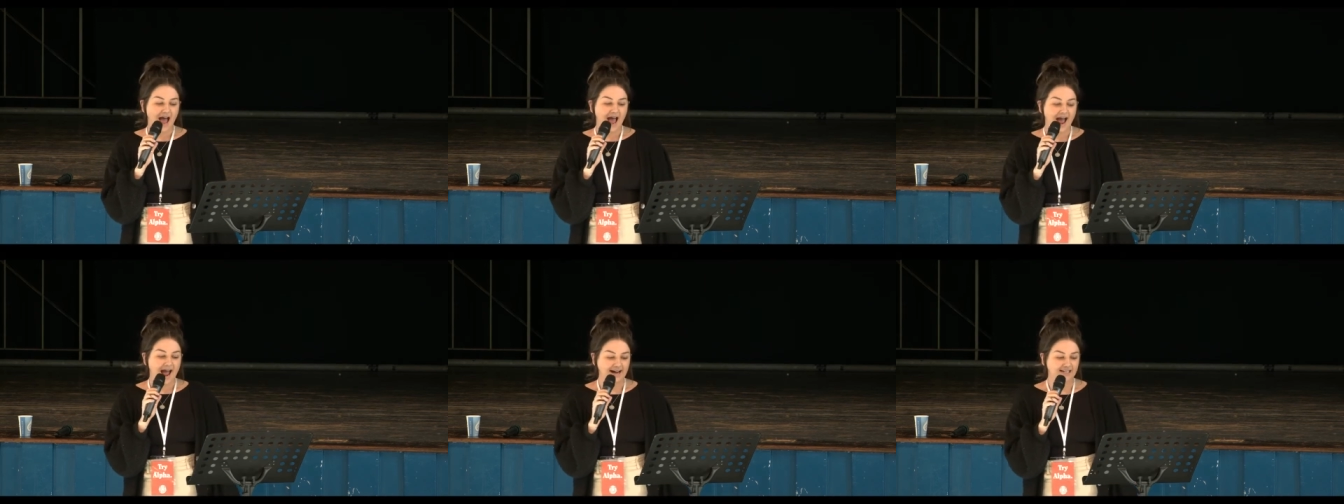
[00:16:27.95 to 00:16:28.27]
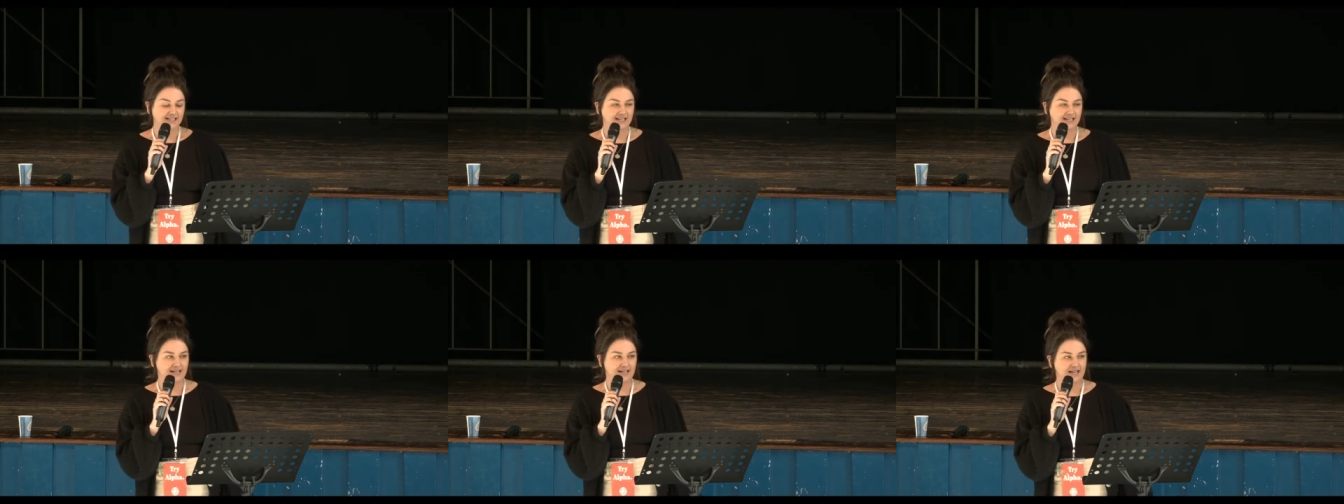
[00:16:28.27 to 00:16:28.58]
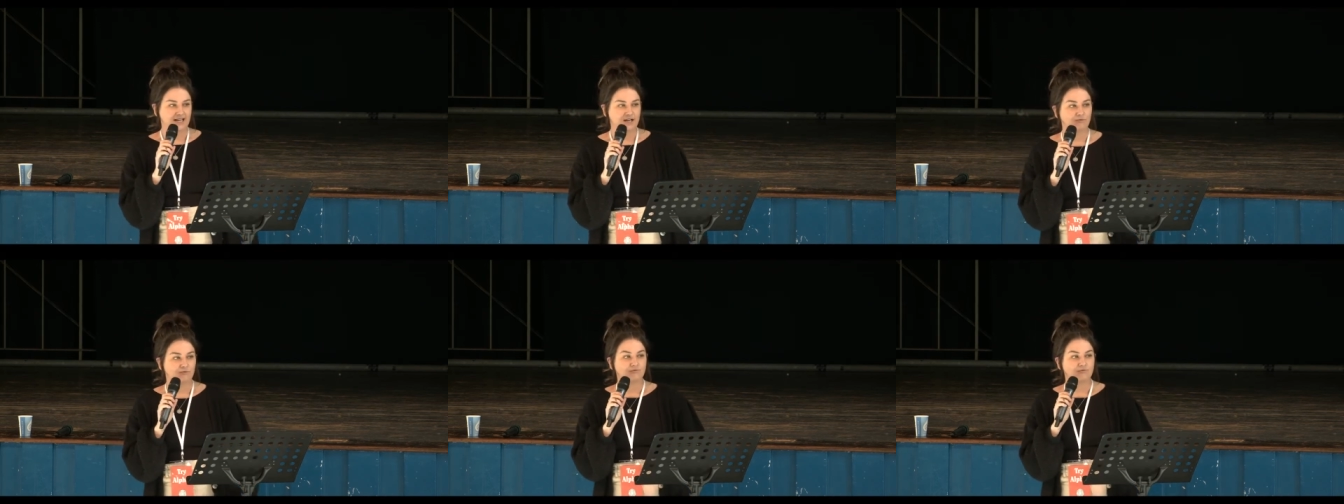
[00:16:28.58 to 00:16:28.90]

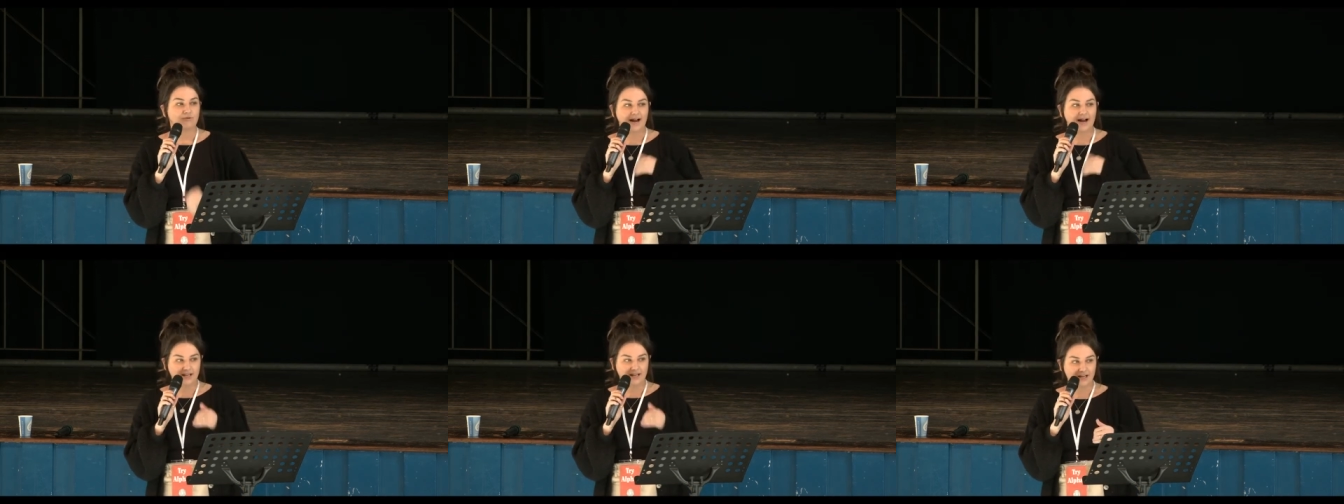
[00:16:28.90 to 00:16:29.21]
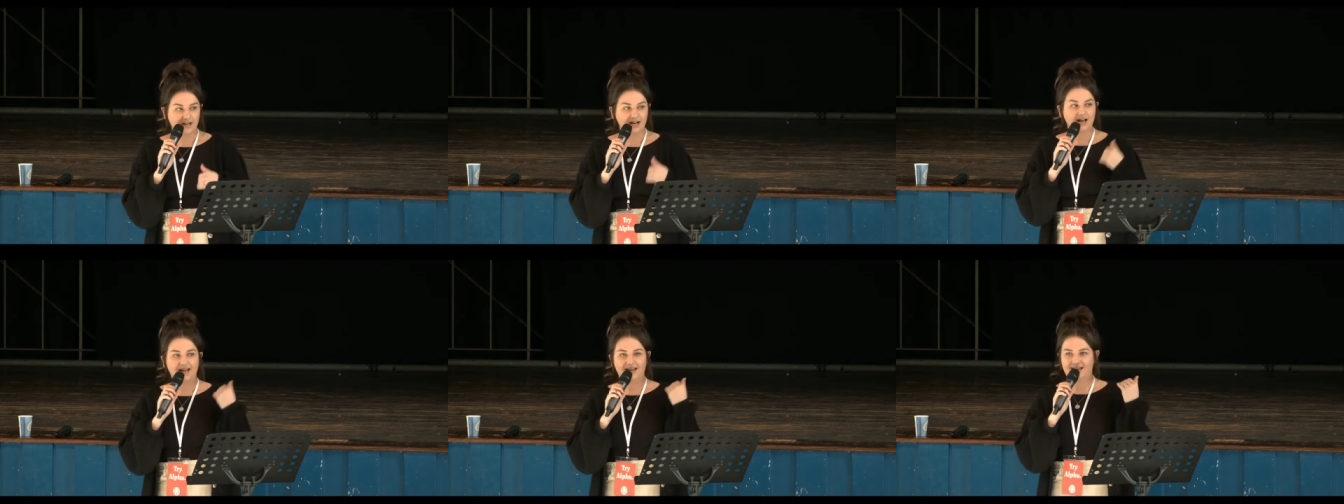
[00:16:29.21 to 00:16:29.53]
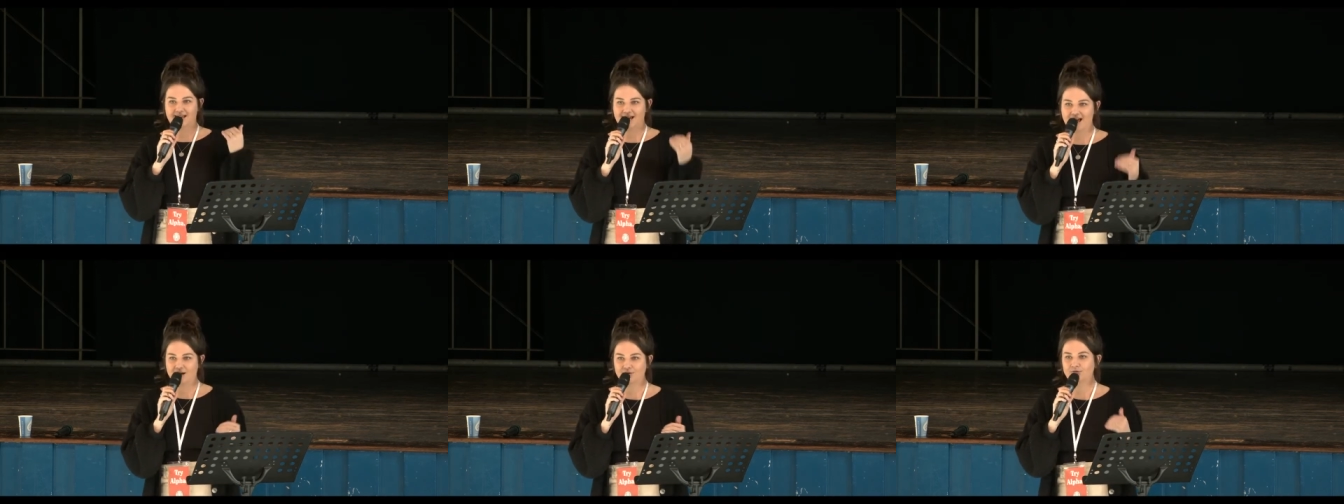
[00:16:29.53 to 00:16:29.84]
actually, regular
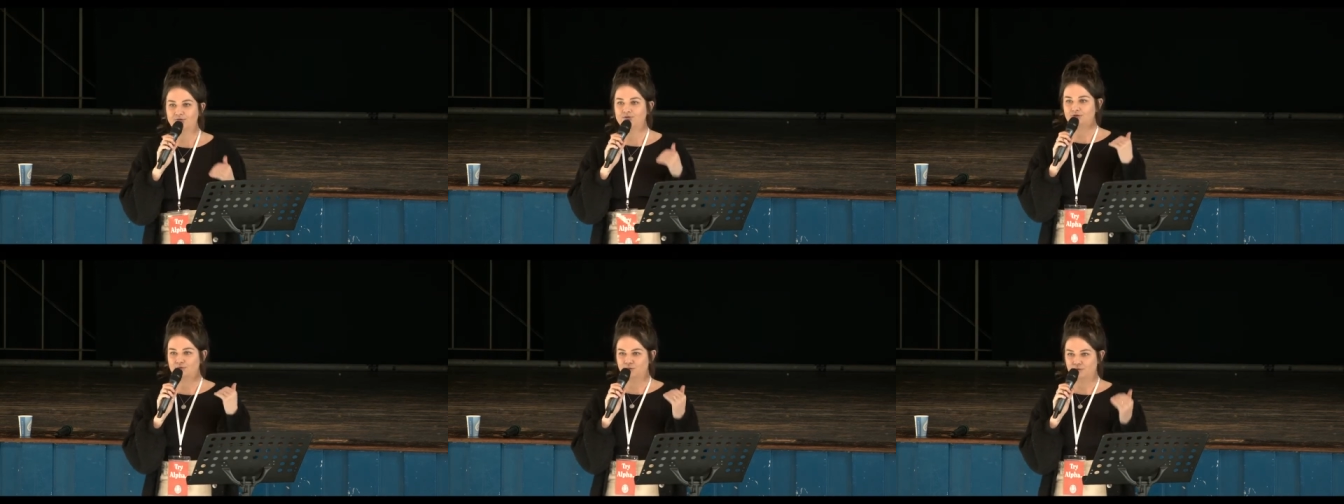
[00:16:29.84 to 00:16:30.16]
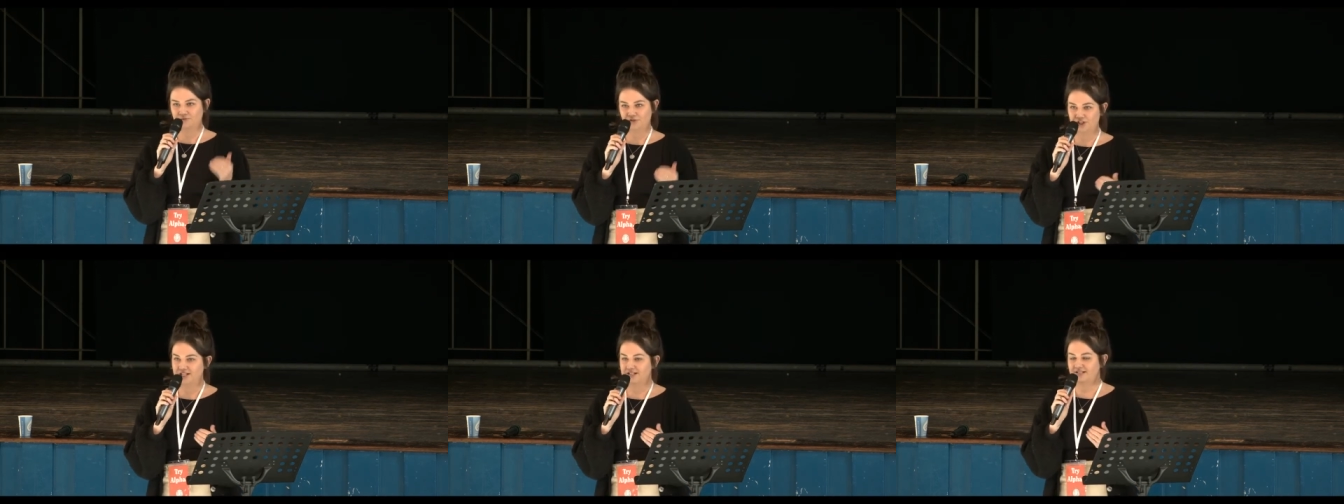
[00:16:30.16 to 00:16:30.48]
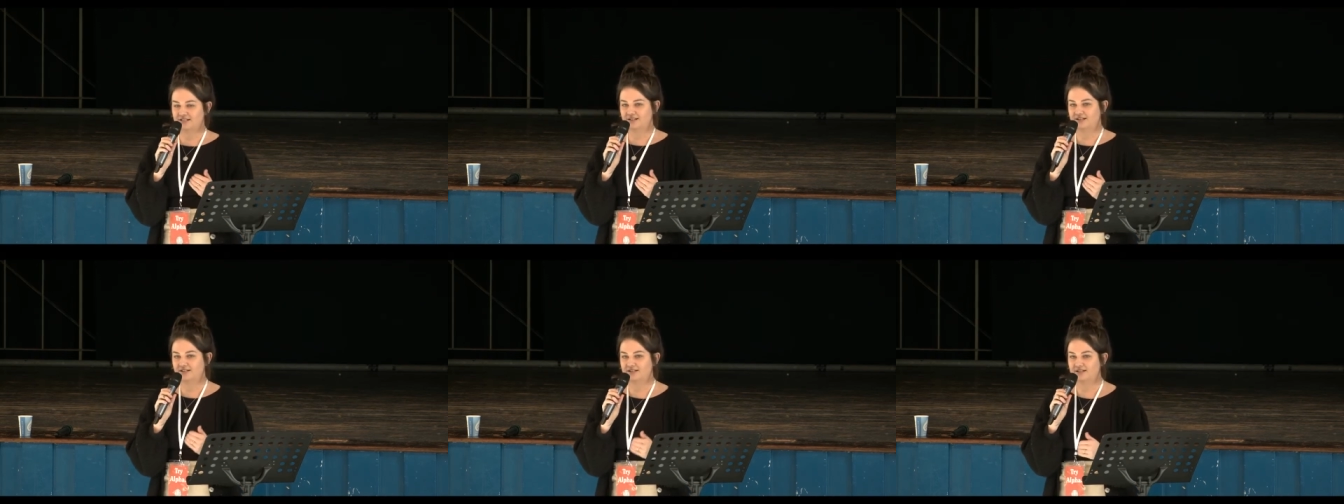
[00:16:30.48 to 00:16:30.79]
encounters with
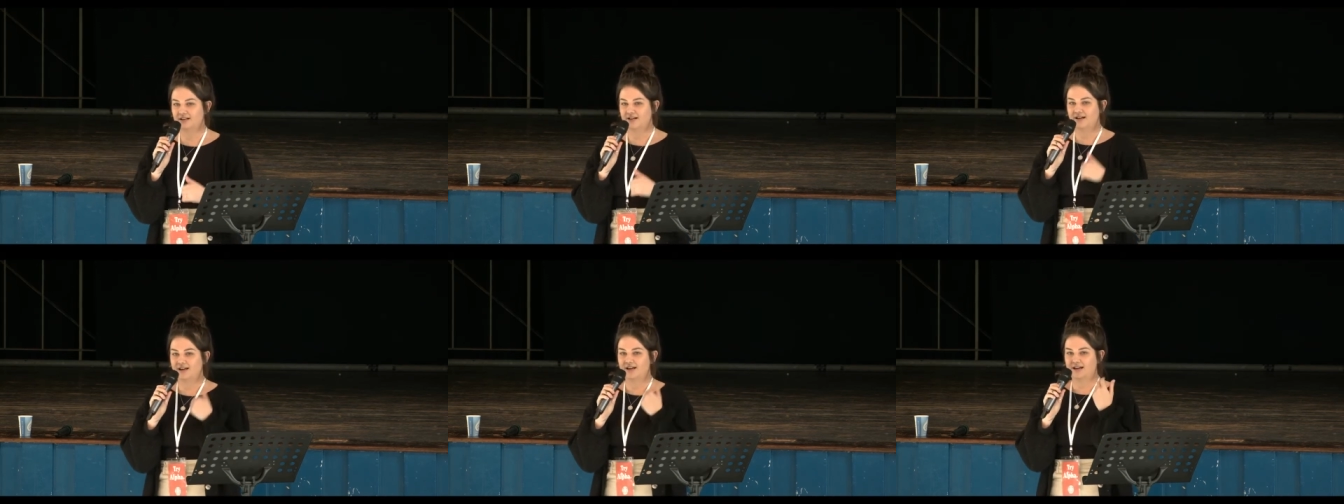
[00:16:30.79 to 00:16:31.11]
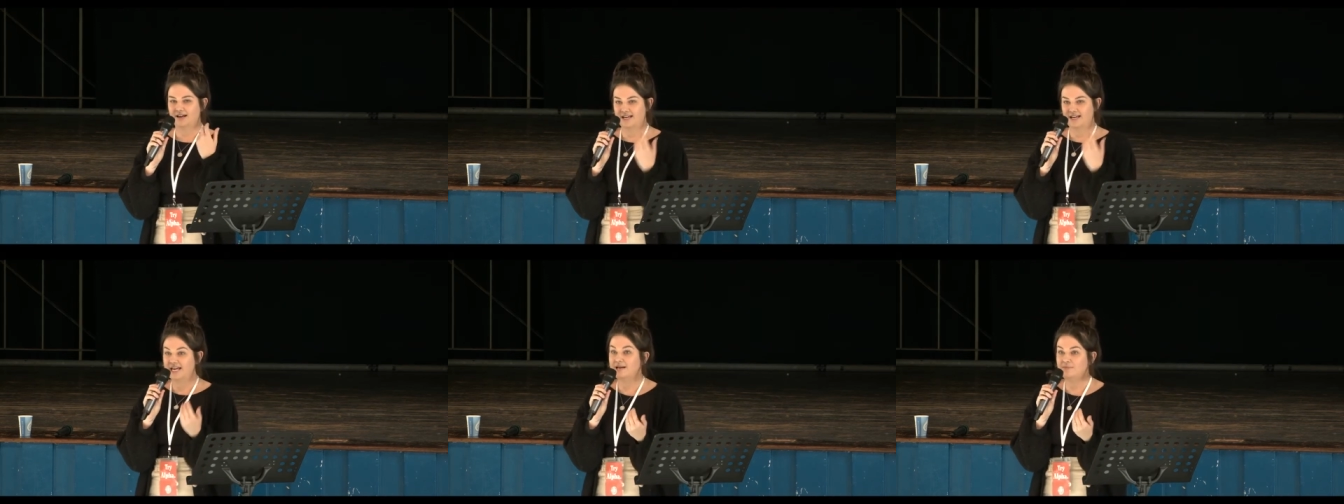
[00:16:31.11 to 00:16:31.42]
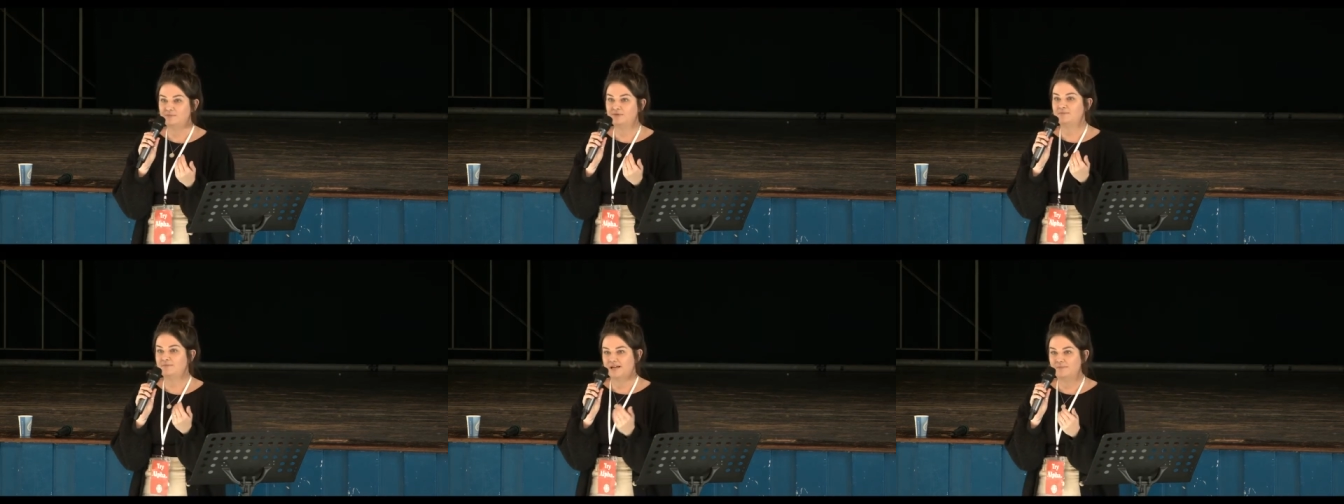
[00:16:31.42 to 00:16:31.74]
Jesus
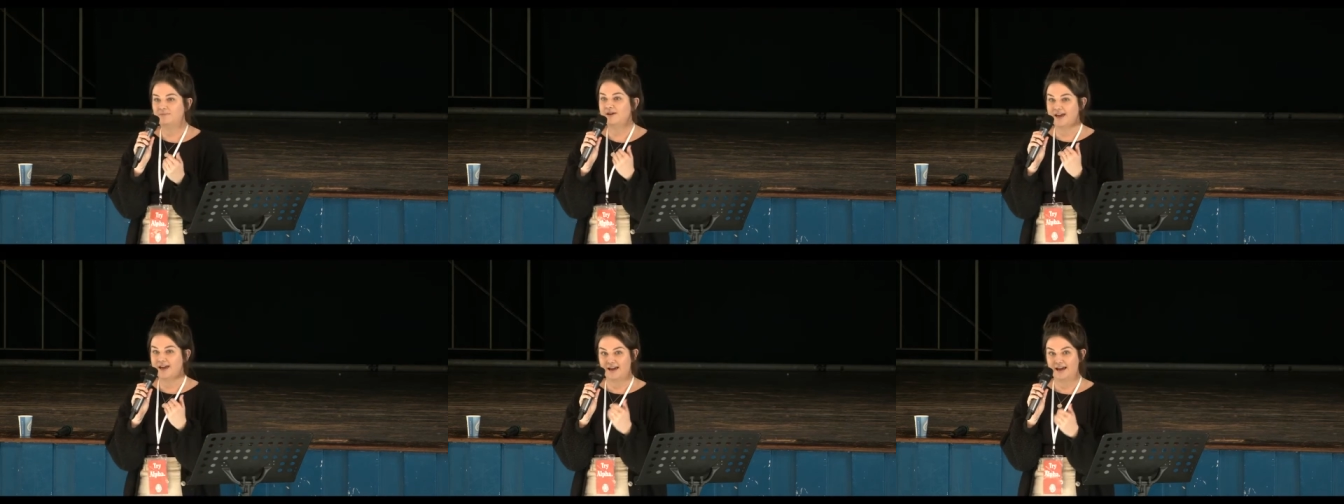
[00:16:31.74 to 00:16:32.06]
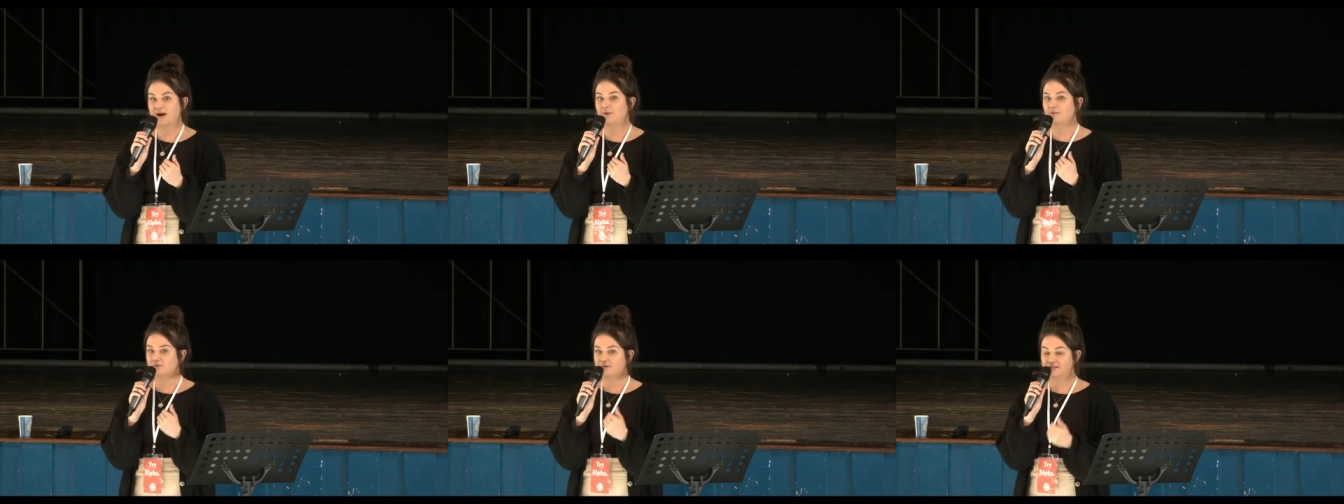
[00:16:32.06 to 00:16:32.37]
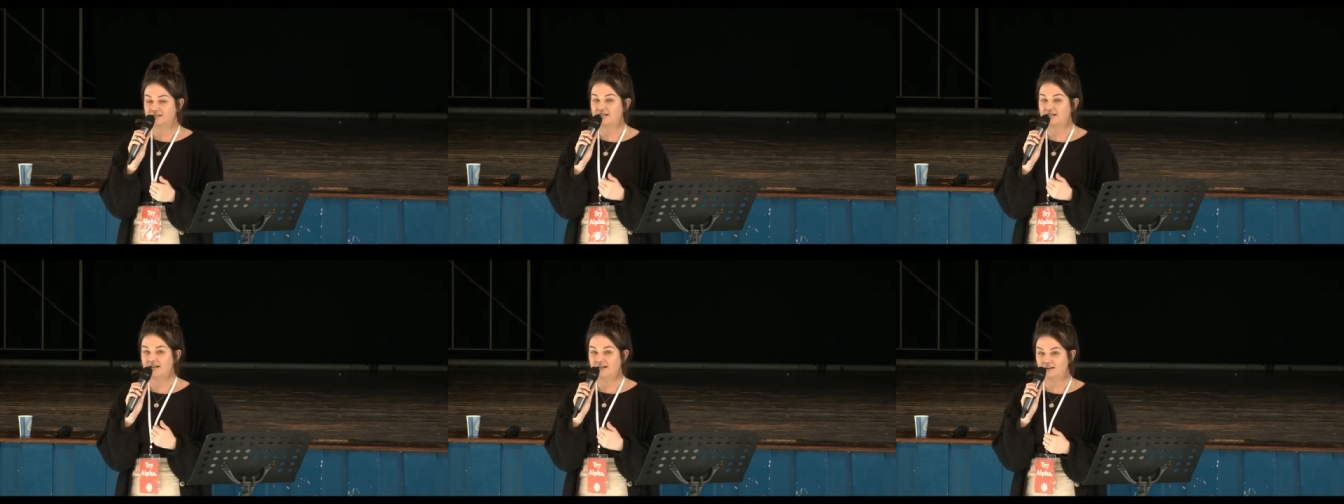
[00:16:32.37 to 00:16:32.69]
keeps me being able to see